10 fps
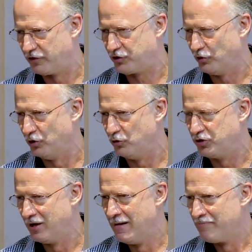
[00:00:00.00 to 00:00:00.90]
of the truth
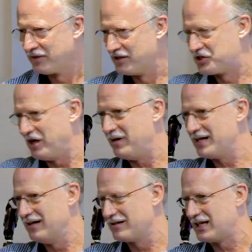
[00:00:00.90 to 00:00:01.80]
that
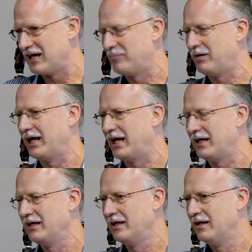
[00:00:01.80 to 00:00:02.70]
somebody else had a
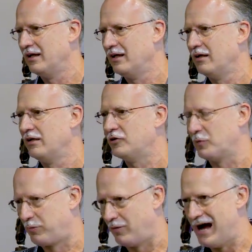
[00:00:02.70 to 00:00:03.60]
plan to
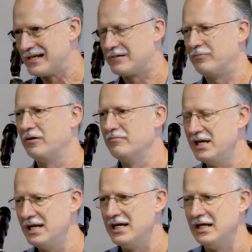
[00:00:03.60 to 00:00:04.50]
prosper
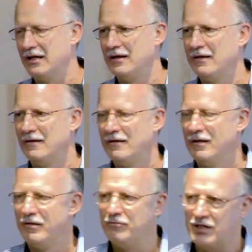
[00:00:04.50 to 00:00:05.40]
me.
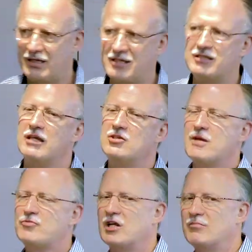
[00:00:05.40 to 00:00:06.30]
Because the
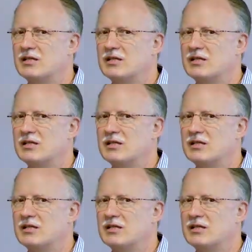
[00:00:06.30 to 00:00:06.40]
Egyptian